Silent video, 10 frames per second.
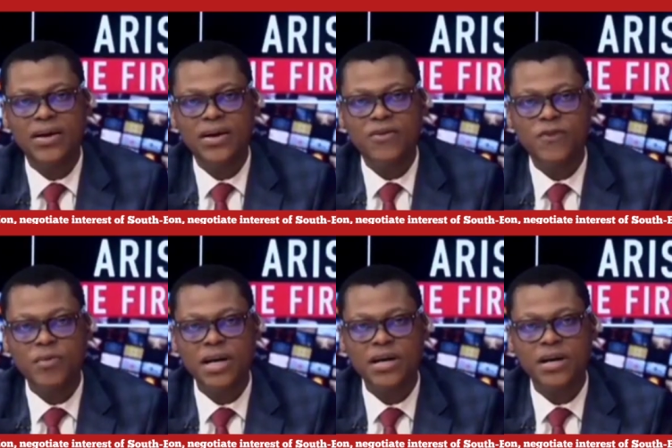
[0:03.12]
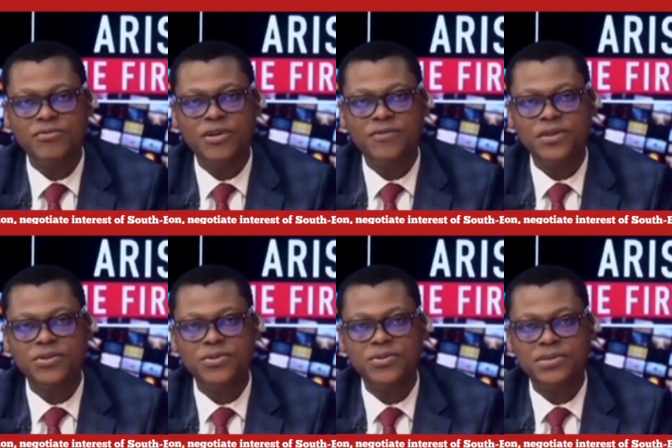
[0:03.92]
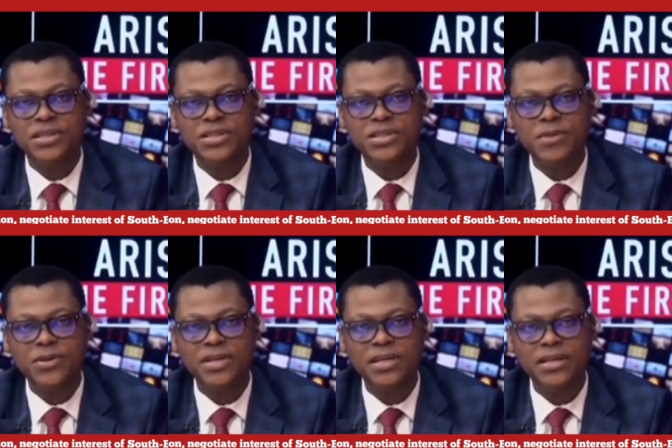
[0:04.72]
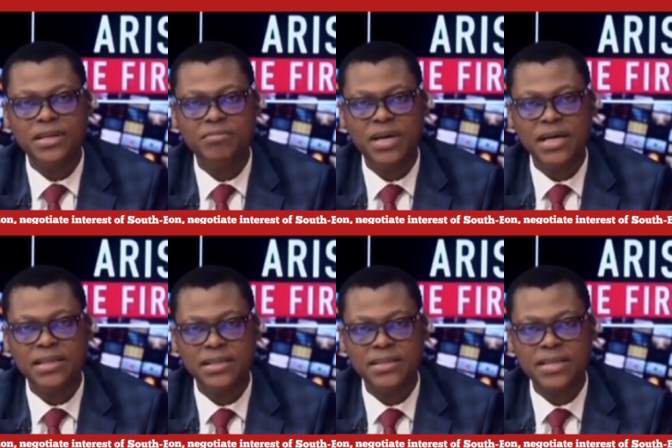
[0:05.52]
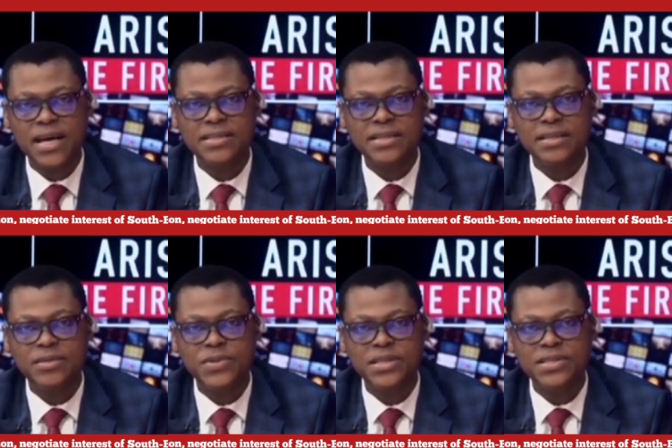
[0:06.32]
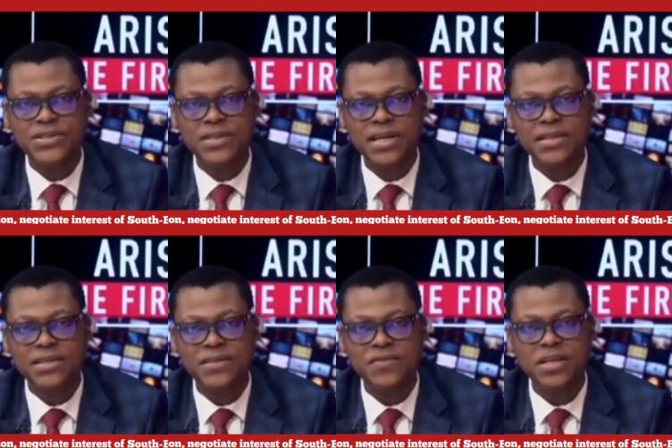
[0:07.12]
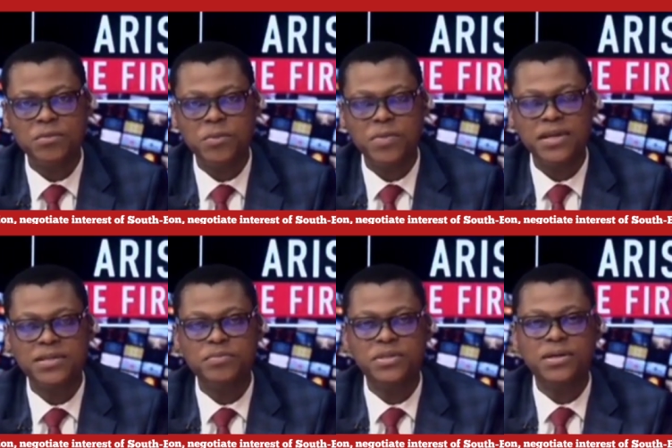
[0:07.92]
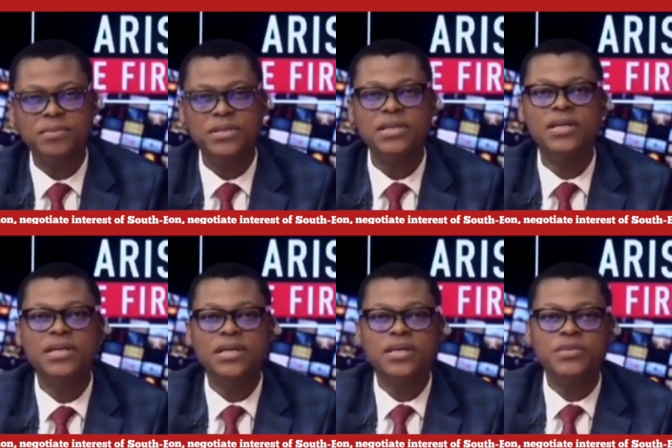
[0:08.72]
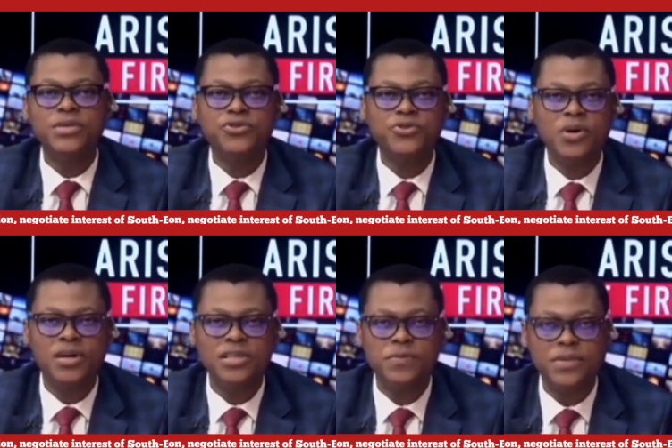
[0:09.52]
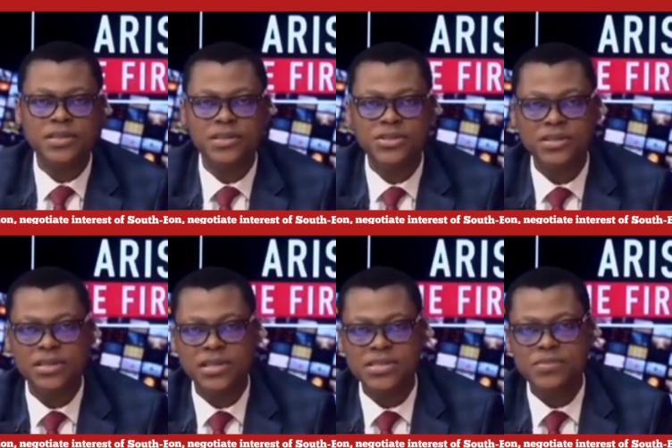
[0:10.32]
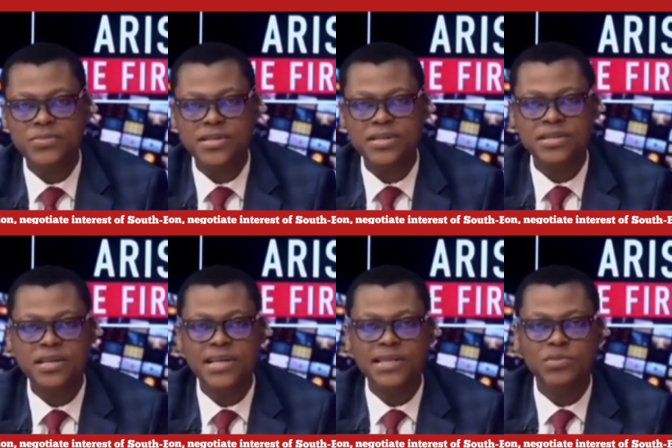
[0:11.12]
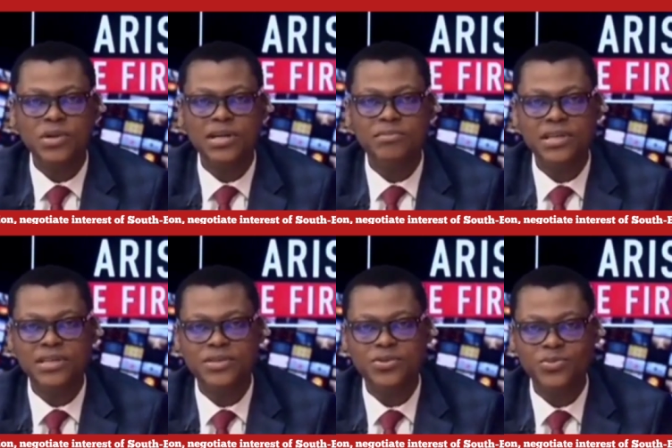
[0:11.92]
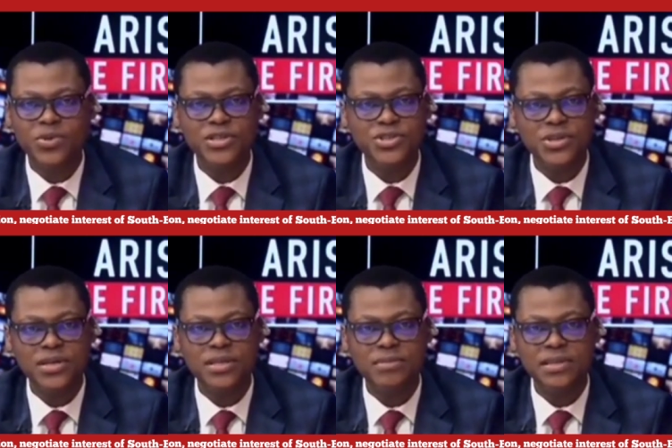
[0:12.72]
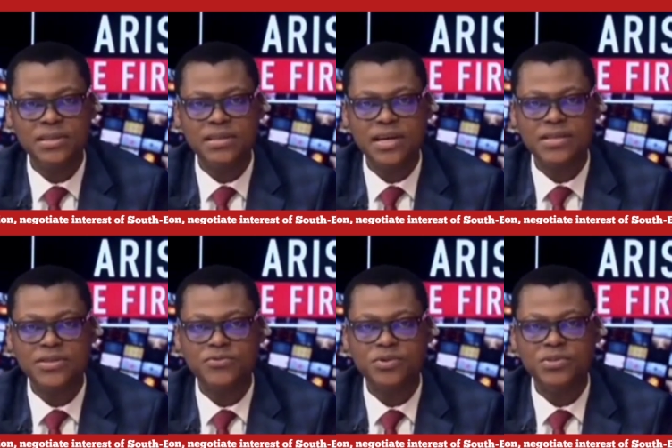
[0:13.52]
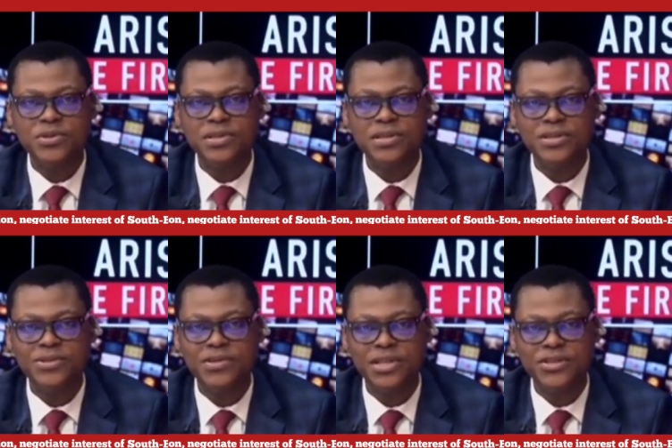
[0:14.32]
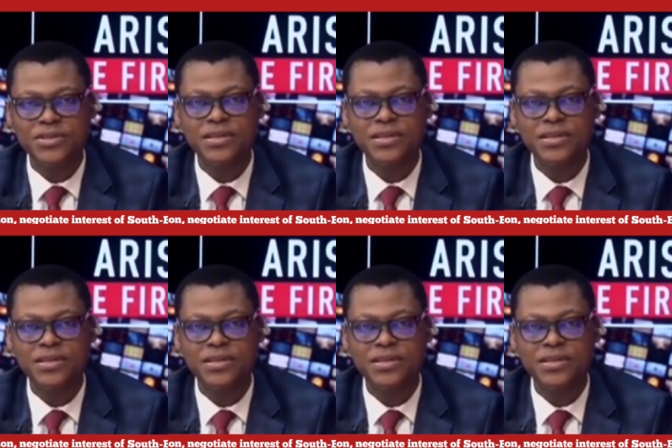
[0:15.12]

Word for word: Former Governor of Enugu State, Chimaroke Nnamani, is asking the presidential candidate of the Labour Party, Peter Obi, to withdraw his petition against the president-elect Bola Ahmed Tinubu and join him in the task of rebuilding a new nation.